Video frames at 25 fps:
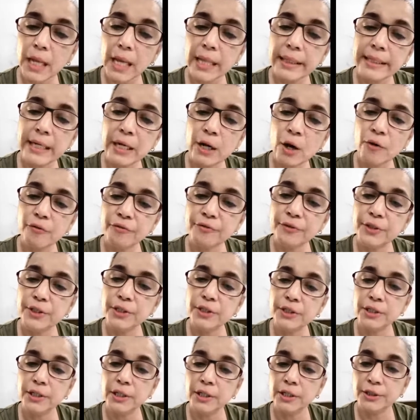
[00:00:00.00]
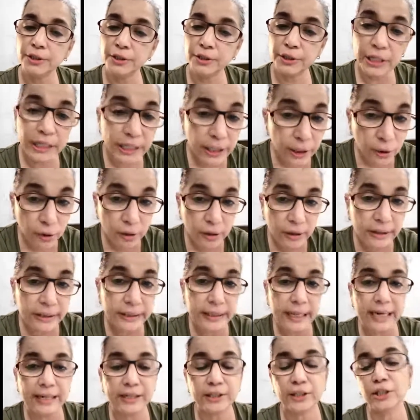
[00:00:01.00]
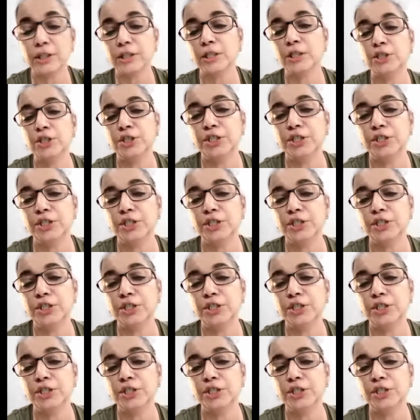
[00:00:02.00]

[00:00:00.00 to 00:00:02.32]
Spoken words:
that offer really good theatrical